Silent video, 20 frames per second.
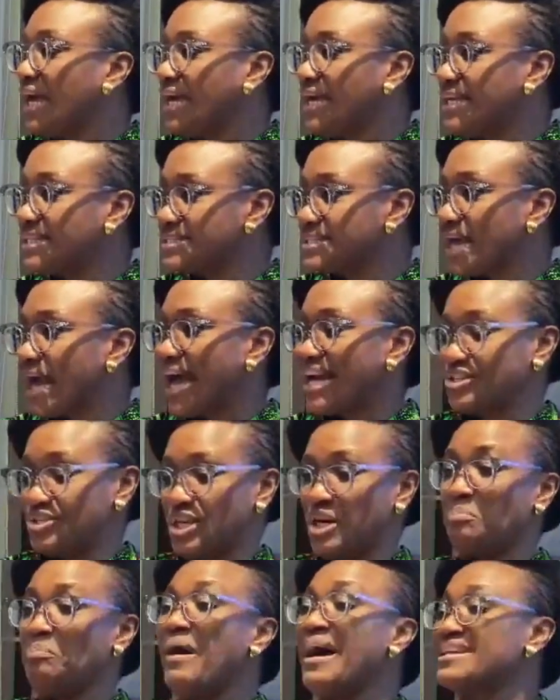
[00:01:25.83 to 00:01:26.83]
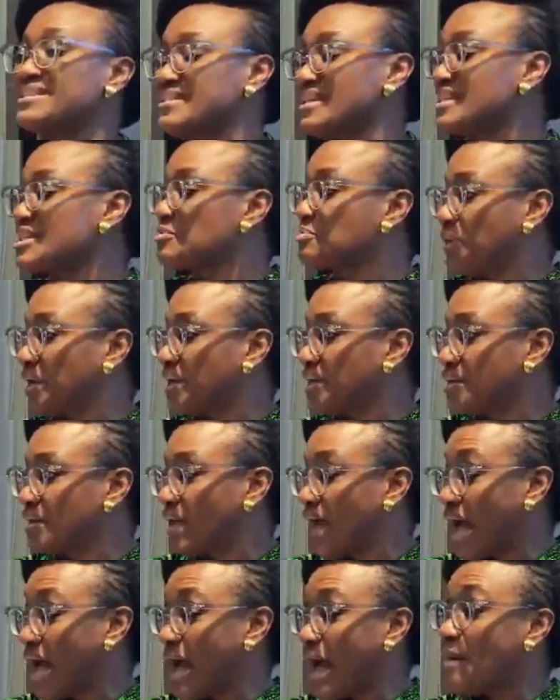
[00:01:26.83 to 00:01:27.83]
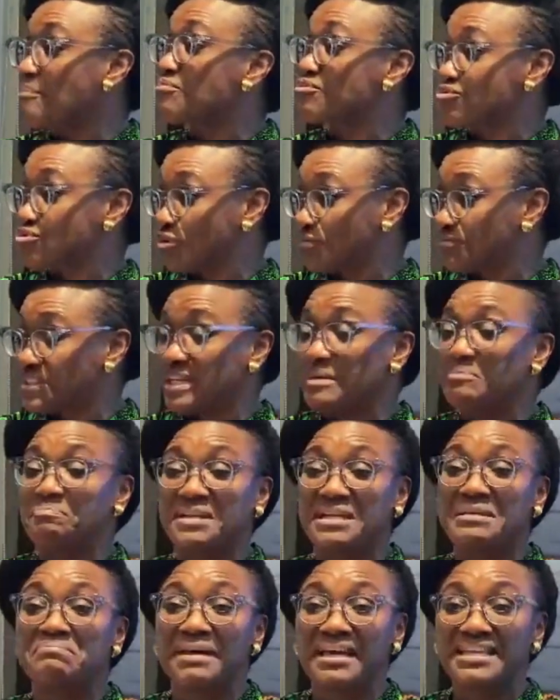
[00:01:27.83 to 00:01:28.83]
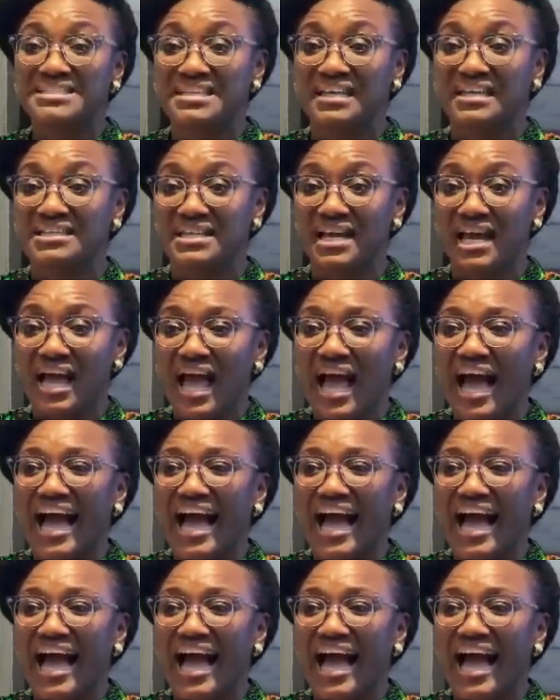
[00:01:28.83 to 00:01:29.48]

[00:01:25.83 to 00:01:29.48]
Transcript: it actually passes being approved, implemented,